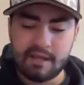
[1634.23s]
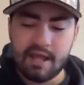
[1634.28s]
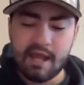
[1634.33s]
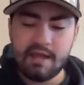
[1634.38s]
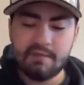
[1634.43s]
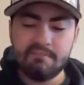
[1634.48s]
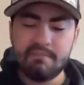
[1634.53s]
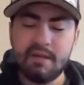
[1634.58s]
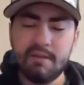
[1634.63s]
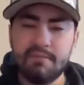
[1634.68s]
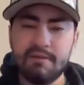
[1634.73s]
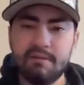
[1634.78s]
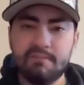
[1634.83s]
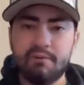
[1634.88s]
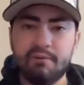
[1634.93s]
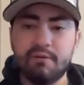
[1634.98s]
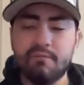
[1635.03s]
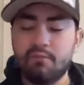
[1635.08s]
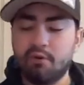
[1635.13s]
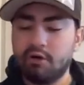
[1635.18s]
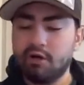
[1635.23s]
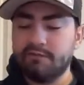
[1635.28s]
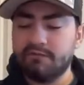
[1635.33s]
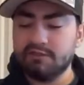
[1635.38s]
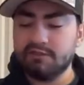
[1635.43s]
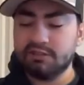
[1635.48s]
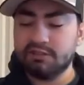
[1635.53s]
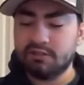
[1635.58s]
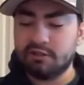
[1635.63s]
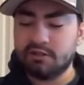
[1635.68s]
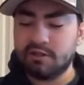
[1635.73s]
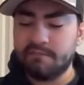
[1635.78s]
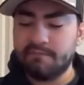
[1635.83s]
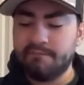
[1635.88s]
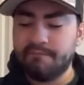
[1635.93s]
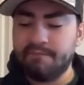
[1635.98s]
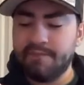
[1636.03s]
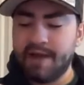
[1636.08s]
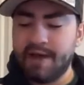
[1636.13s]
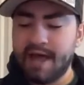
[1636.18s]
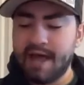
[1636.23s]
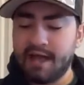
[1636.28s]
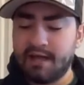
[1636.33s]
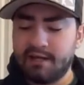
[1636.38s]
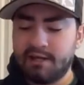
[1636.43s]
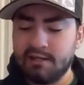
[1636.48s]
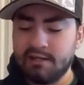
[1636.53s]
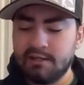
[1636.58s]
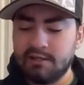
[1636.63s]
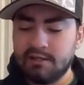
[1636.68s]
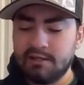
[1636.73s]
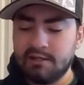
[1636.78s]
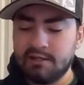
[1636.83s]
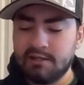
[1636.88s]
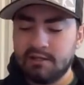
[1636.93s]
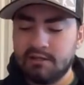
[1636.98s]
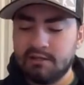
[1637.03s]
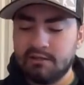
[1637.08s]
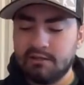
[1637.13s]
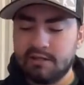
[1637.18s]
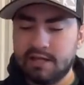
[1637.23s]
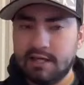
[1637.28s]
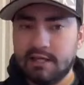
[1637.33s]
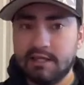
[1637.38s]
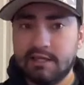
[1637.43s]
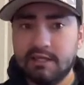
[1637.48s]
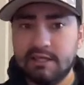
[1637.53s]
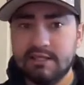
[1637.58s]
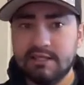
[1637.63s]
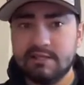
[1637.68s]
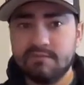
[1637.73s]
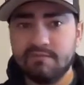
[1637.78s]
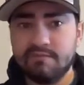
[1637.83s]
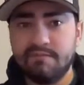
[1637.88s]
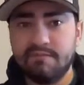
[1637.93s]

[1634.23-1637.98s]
and maybe put more emphasis on the back, like his